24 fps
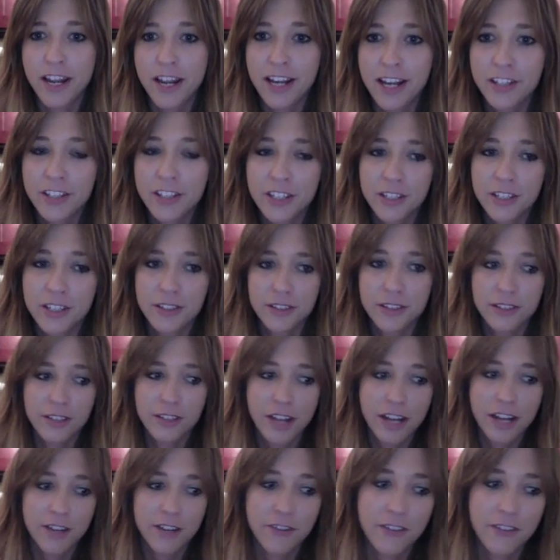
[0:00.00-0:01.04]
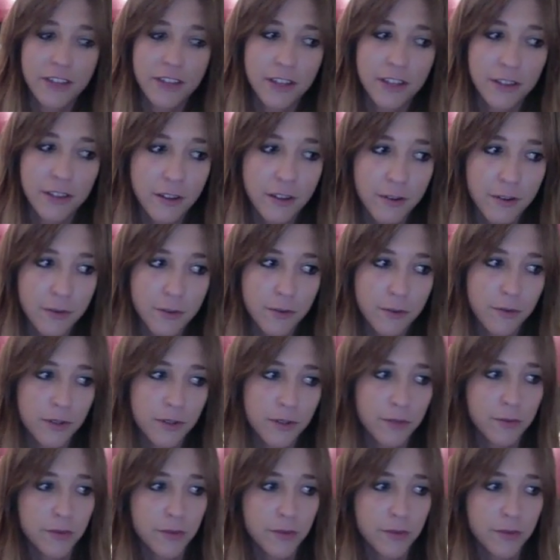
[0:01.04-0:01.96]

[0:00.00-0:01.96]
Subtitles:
I actually kind of think, though,